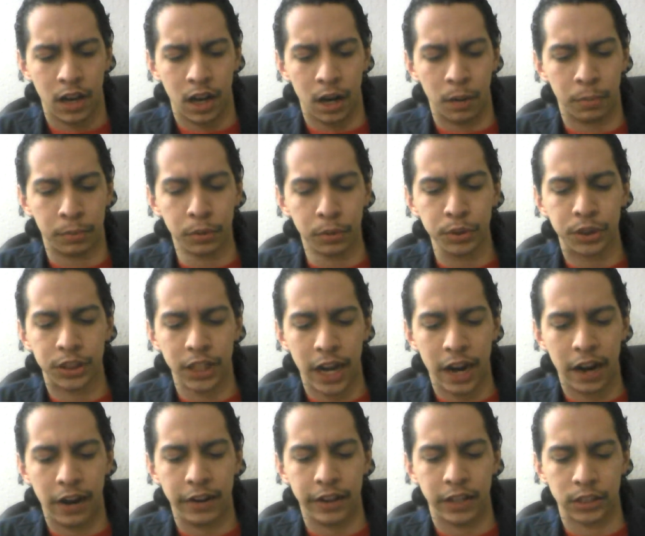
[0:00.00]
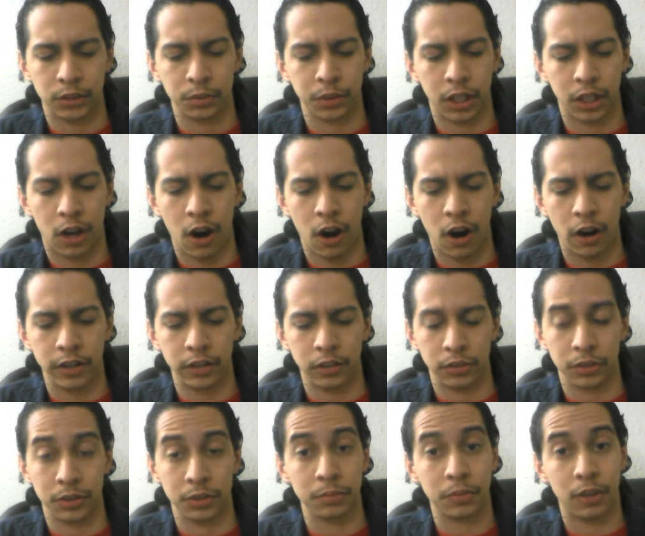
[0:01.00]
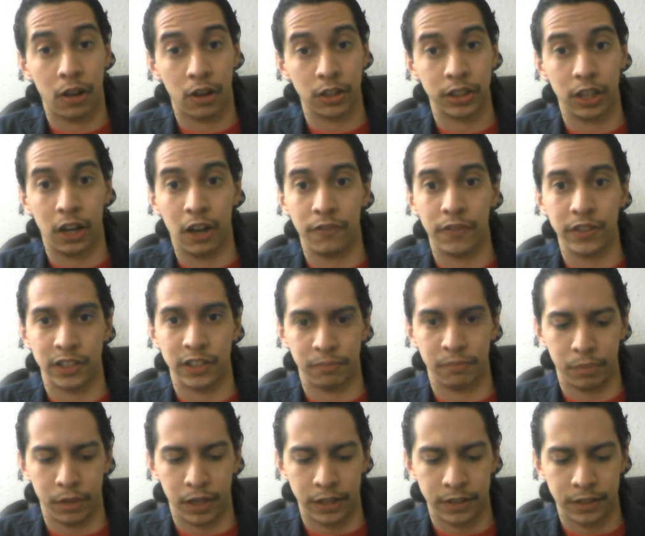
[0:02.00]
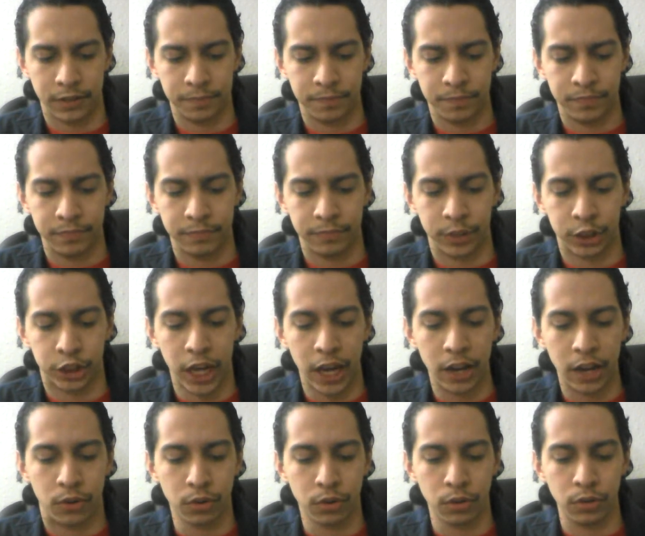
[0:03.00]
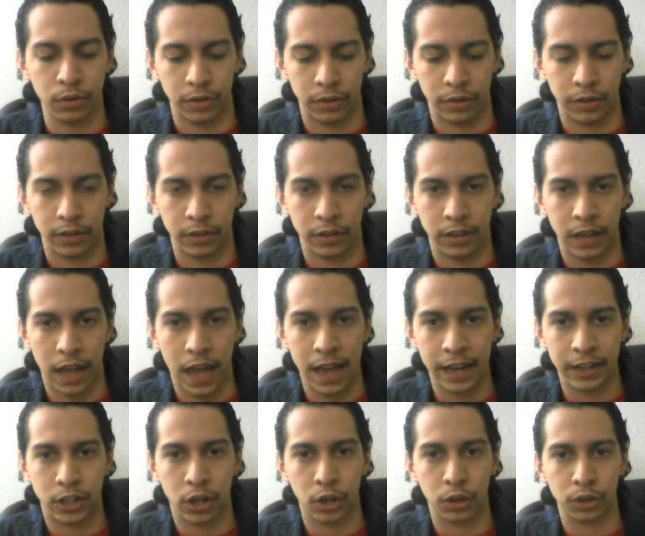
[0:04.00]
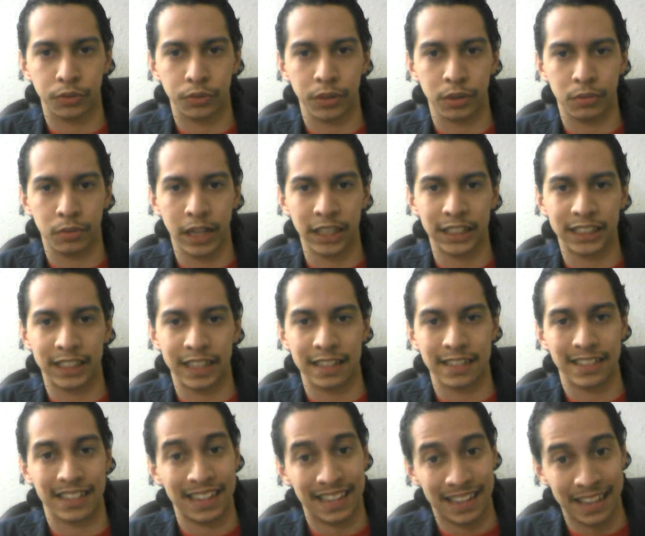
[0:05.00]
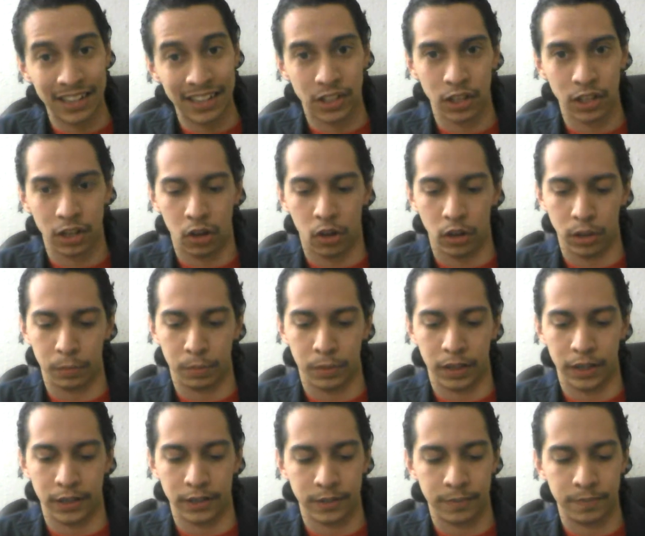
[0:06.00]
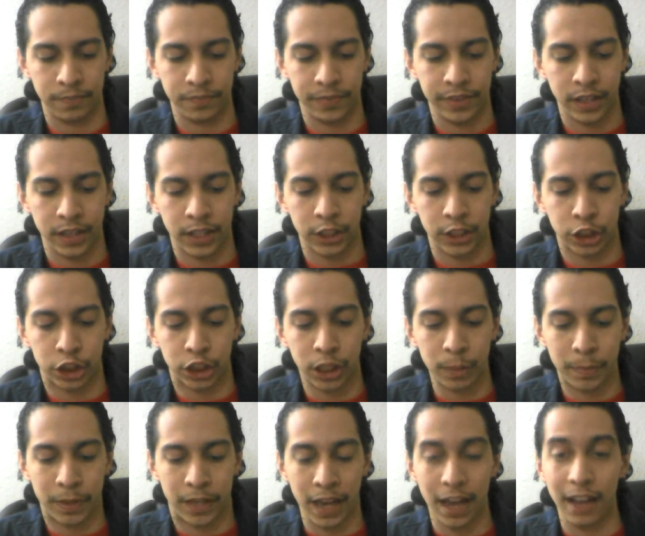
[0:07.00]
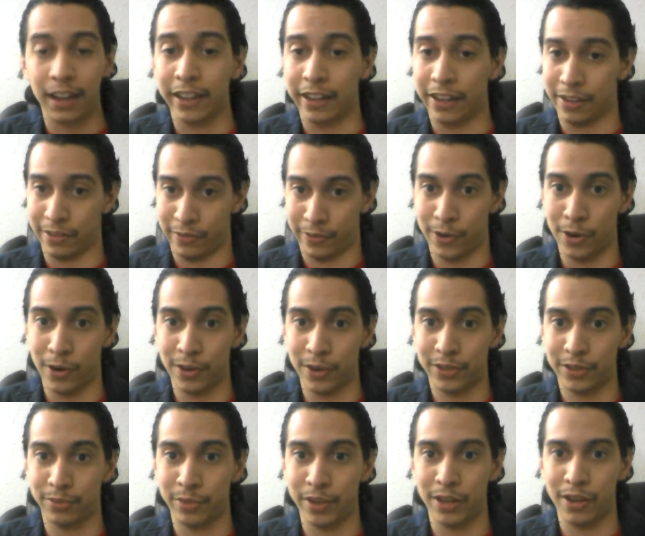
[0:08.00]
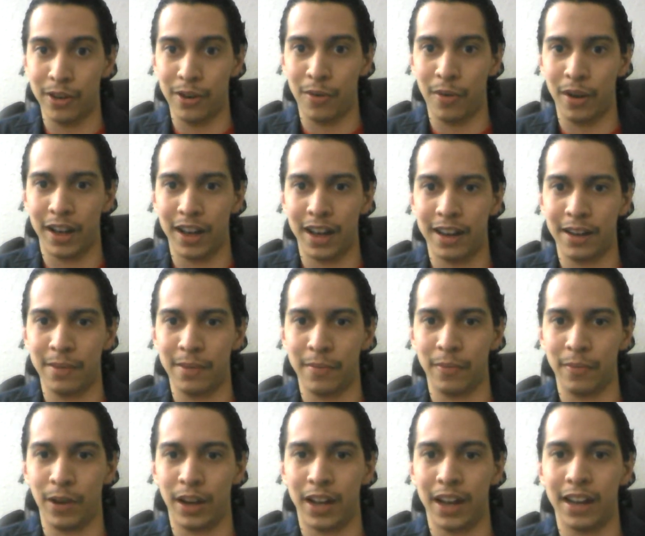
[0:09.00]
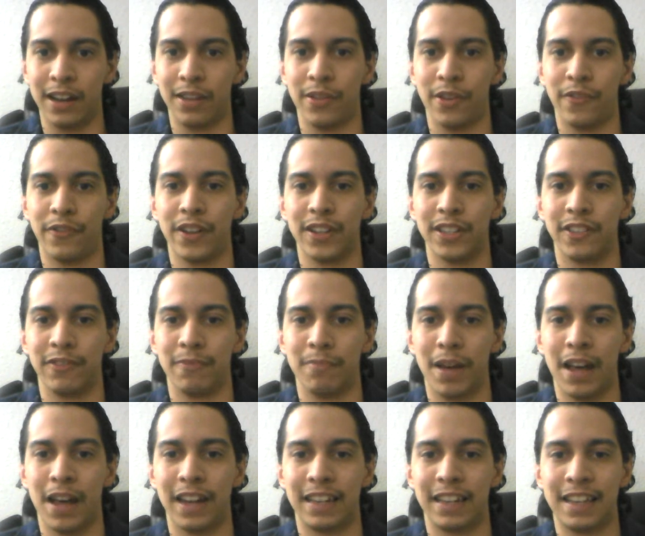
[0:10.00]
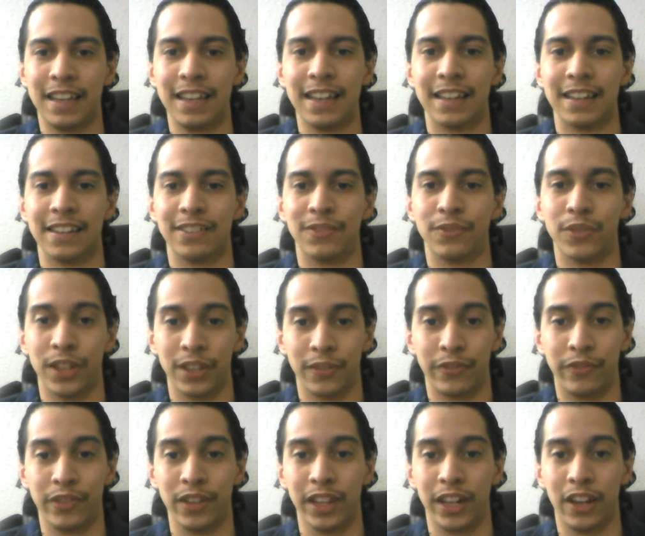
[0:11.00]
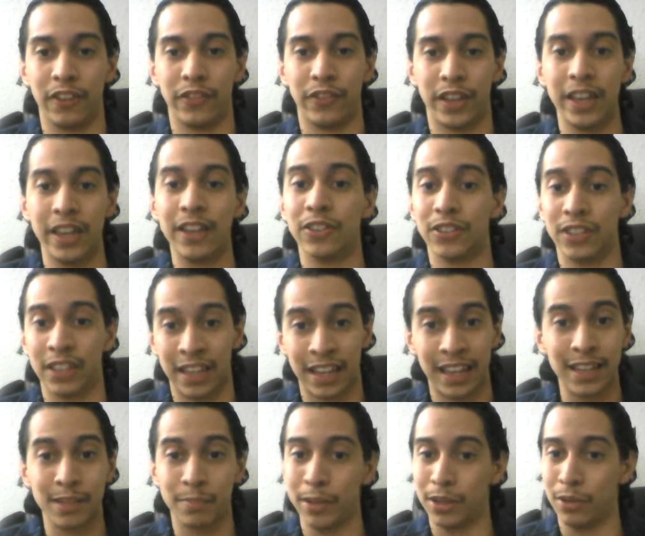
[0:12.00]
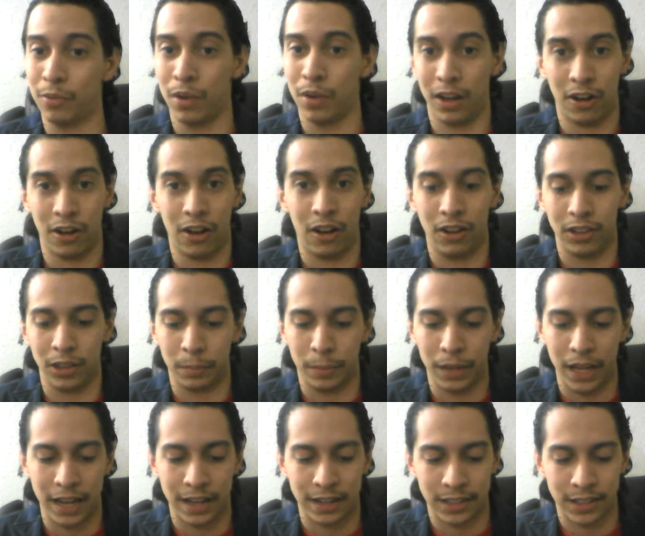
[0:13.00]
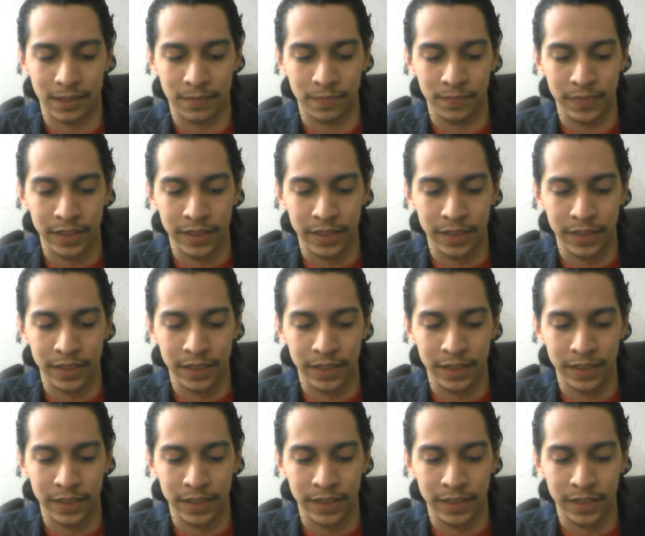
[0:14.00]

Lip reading: Bruce Arians with the Cardinals calls offensive plays. Jay Gruden, head coach for the Redskins, he's going to call the plays. Chip Kelly, of course, we know what kind of offensive mind he is for the Philadelphia Eagles. He's been the one calling the plays.